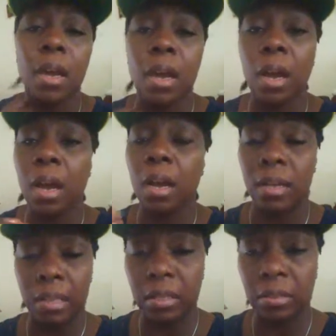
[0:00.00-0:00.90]
Uh,
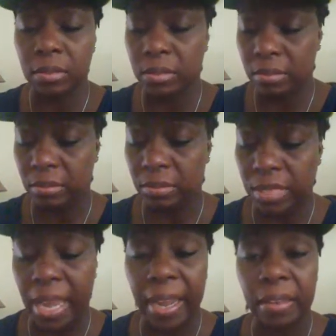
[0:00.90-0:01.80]
a little
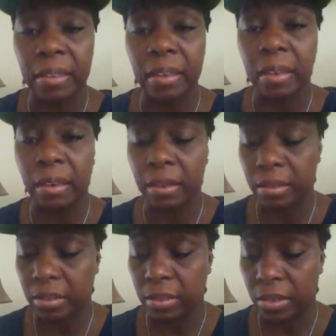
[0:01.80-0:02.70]
tight, uh,
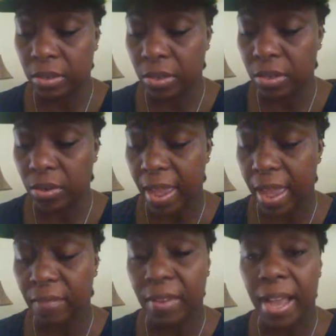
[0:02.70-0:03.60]
curl you have.